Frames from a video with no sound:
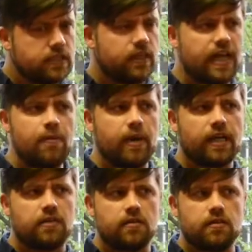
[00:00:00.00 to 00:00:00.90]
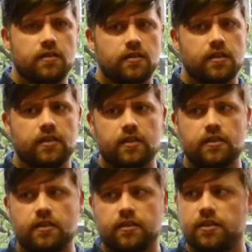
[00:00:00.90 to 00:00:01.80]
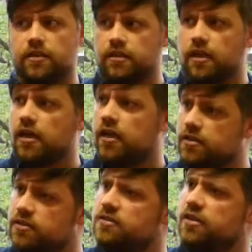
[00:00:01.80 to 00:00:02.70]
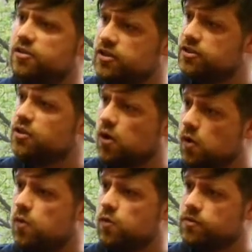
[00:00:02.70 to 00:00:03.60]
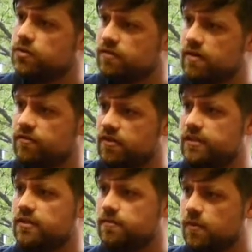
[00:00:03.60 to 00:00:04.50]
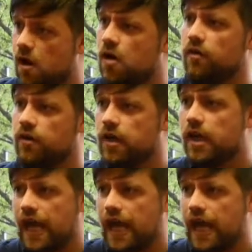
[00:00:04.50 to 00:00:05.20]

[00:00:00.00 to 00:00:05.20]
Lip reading: dynamic than Sturgeon has called the referendum on.